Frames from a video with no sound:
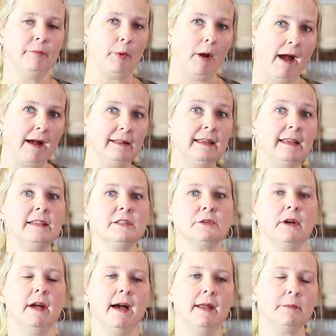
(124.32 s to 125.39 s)
broccoli,
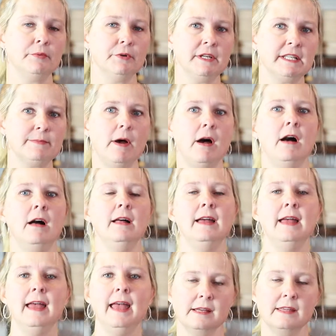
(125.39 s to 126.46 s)
so cut them pretty small.
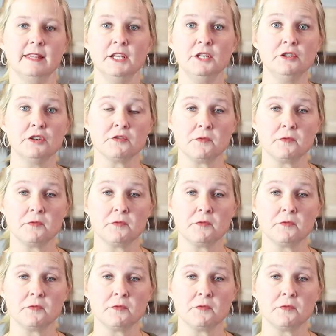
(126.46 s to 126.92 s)
And then you